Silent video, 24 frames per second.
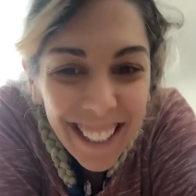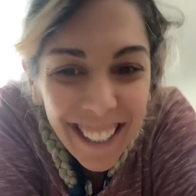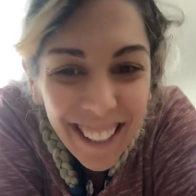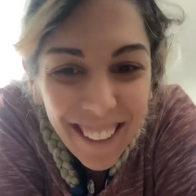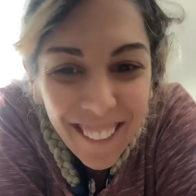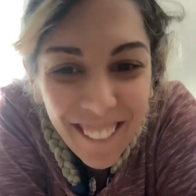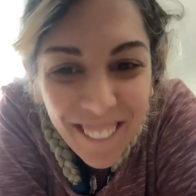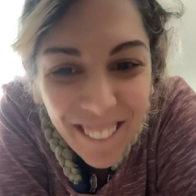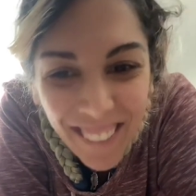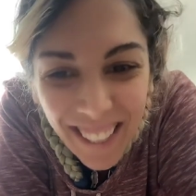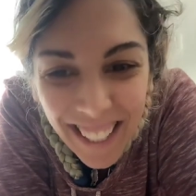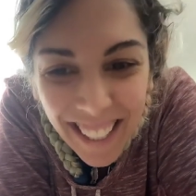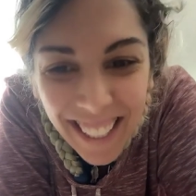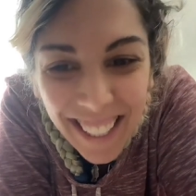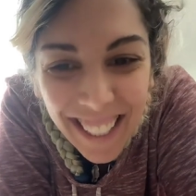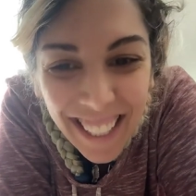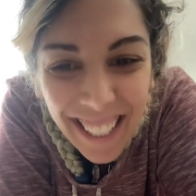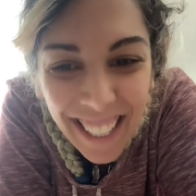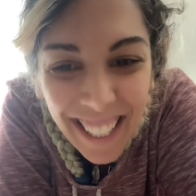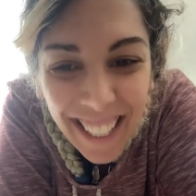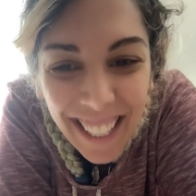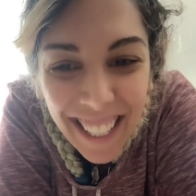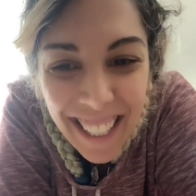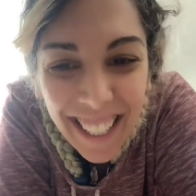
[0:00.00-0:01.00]
you're
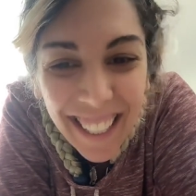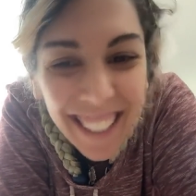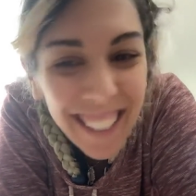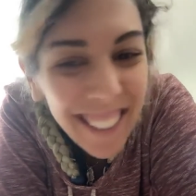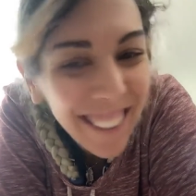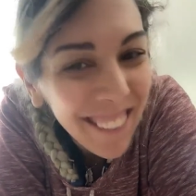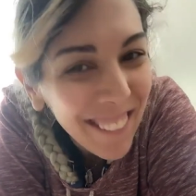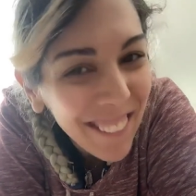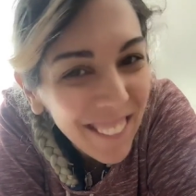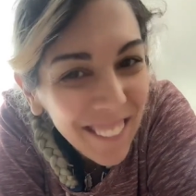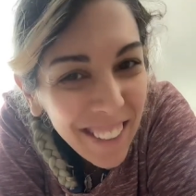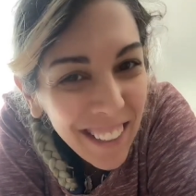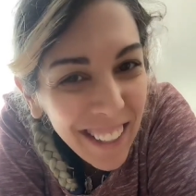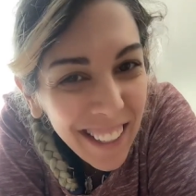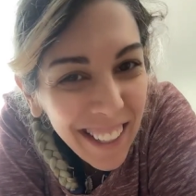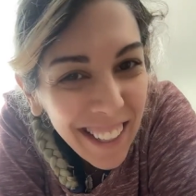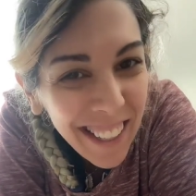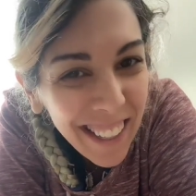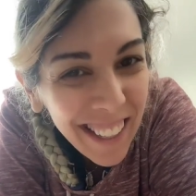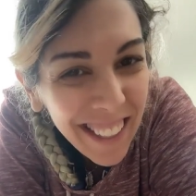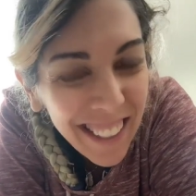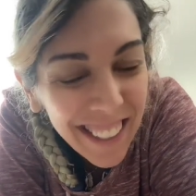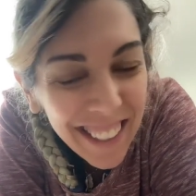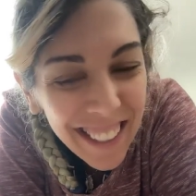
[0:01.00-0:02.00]
funny. You're
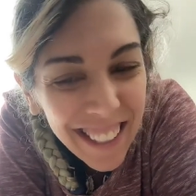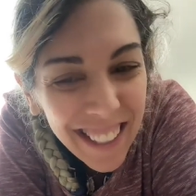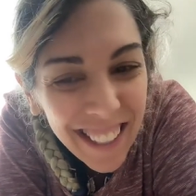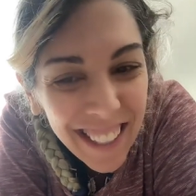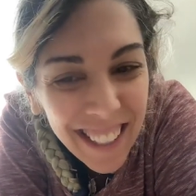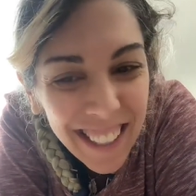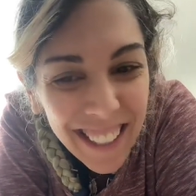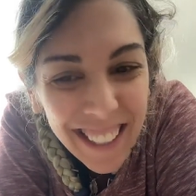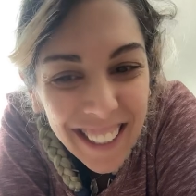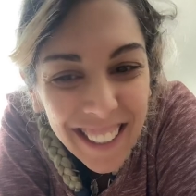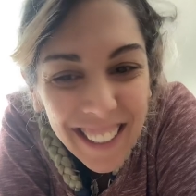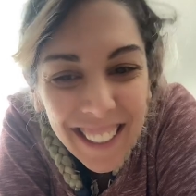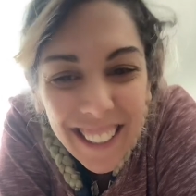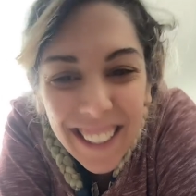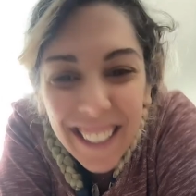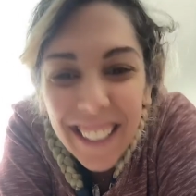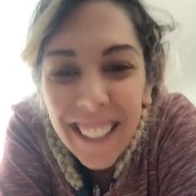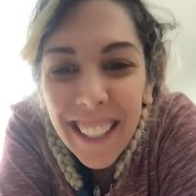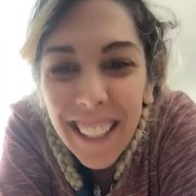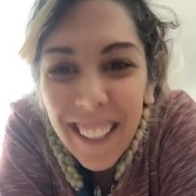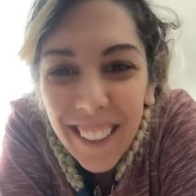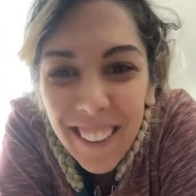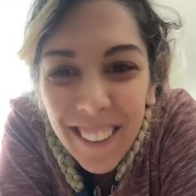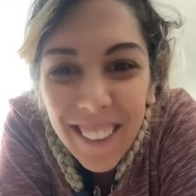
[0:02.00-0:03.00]
funny, Anya.
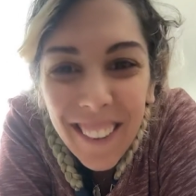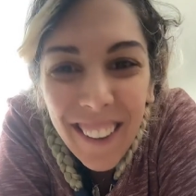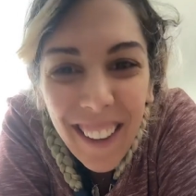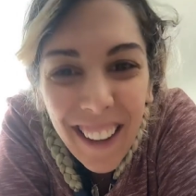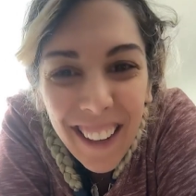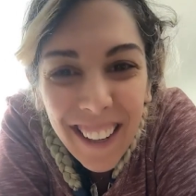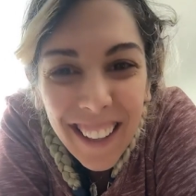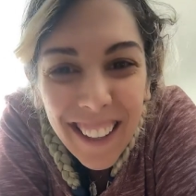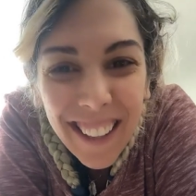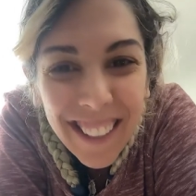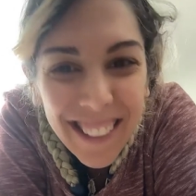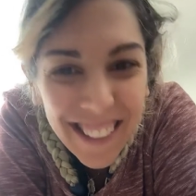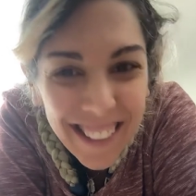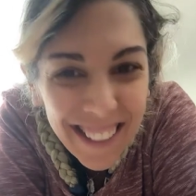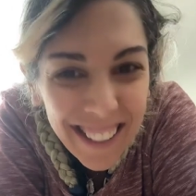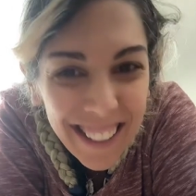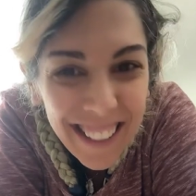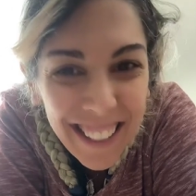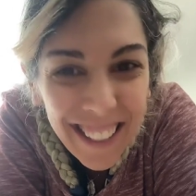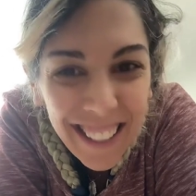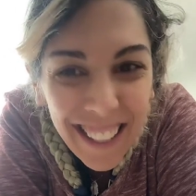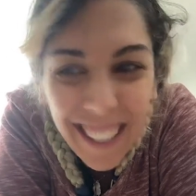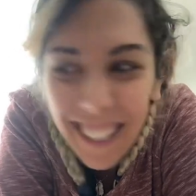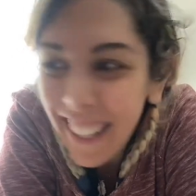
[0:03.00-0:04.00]
You are a
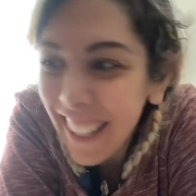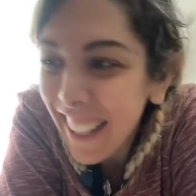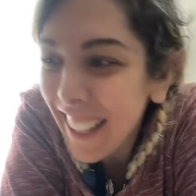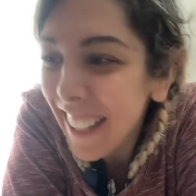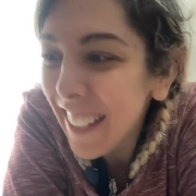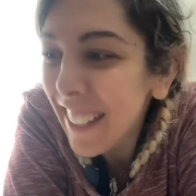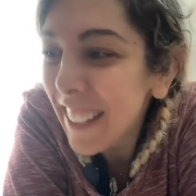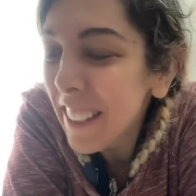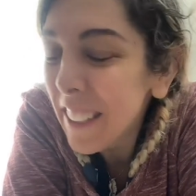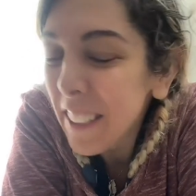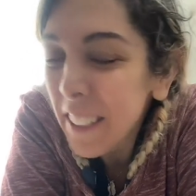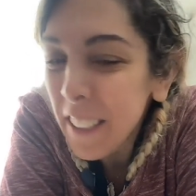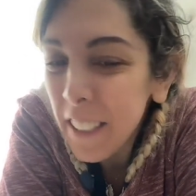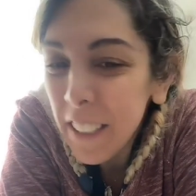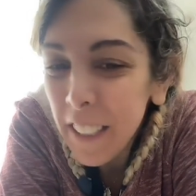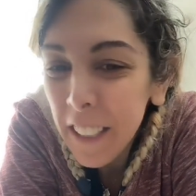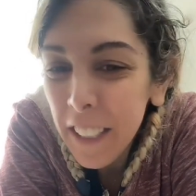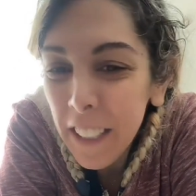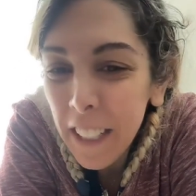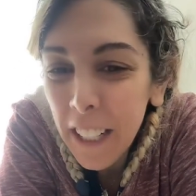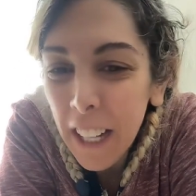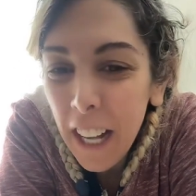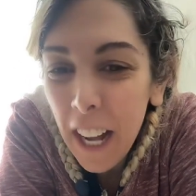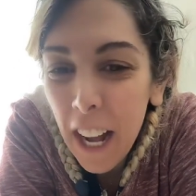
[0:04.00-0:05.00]
silly lady.
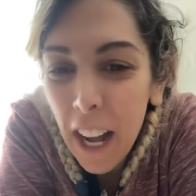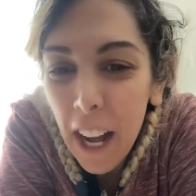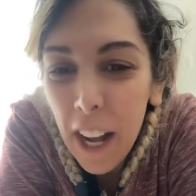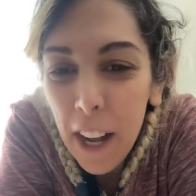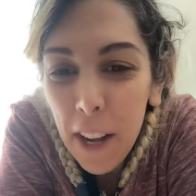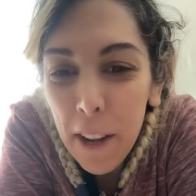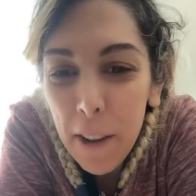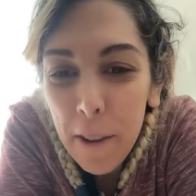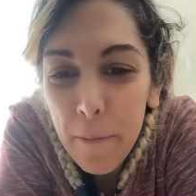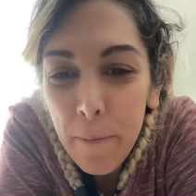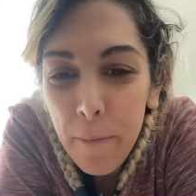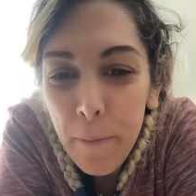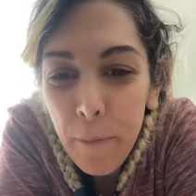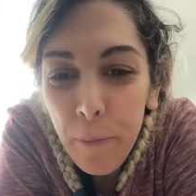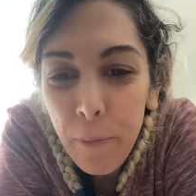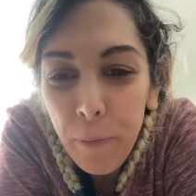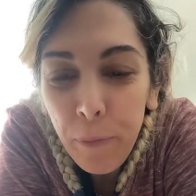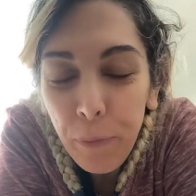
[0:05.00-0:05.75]
Um,